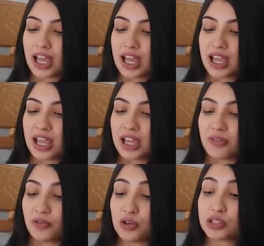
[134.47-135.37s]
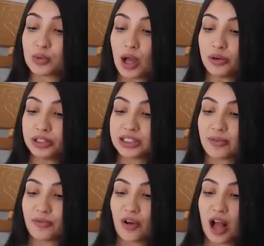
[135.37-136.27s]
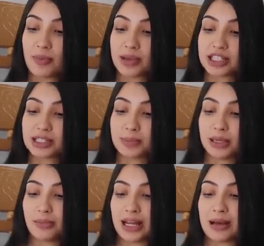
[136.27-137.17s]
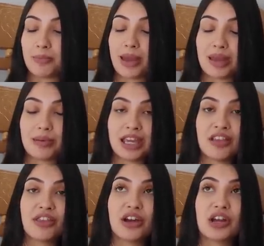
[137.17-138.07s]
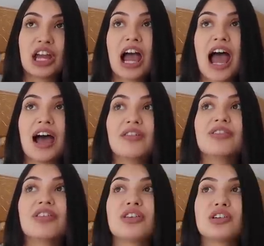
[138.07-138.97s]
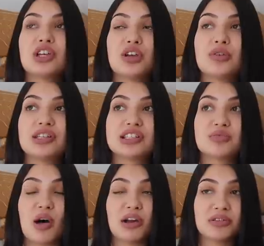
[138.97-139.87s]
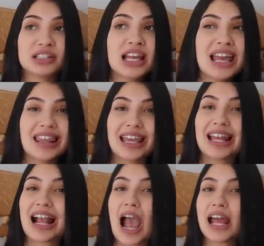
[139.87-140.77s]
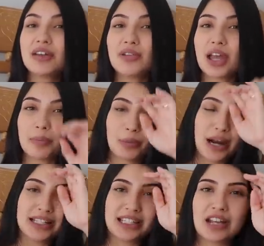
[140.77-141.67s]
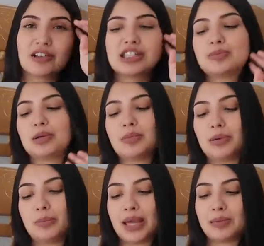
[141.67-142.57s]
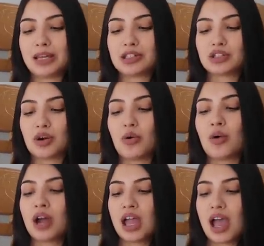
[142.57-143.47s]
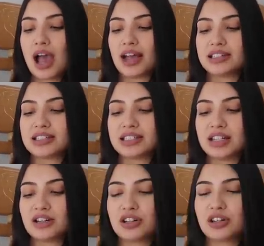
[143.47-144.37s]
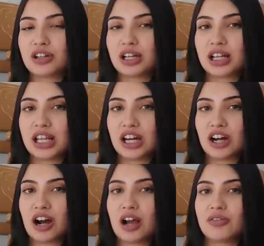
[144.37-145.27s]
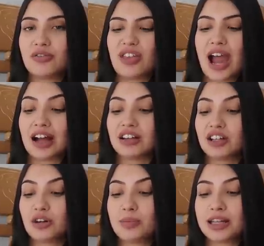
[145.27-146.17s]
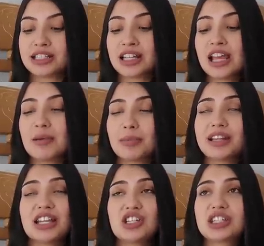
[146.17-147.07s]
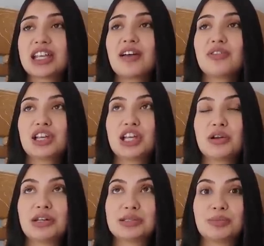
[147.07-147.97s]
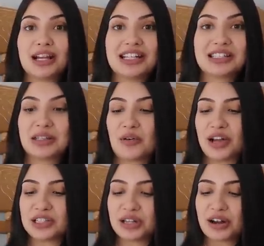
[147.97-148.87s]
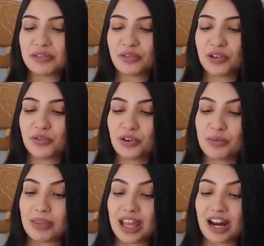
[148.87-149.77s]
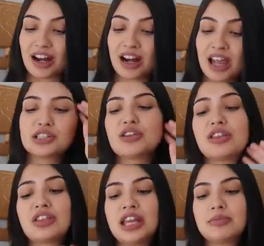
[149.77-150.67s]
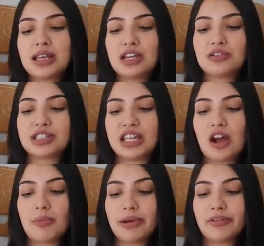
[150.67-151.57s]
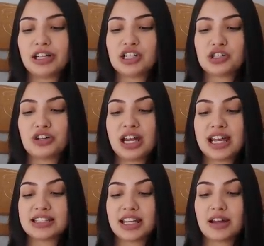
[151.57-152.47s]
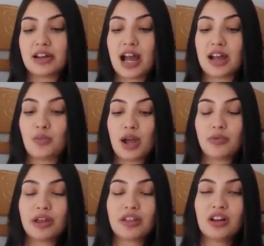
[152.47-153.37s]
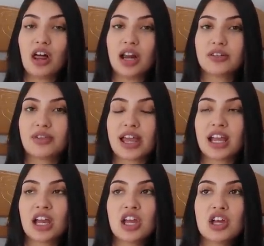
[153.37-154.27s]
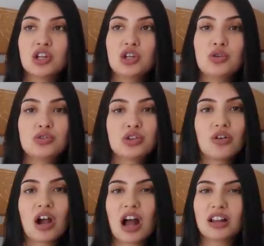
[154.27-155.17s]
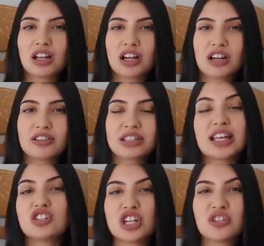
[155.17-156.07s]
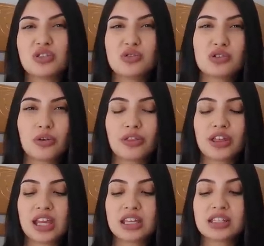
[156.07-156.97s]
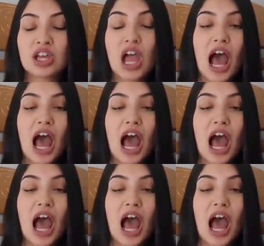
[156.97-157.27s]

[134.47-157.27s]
a few swaddles from Spearmint Baby. They have the cutest swaddles. They can kind of get pricey on Spearmint Baby, so I steered clear of that a little bit, but they just have the cutest prints, so I do have a few from there. So the theme that you'll see on my registry is I went with a lot of like neutral colors, like gender neutral things.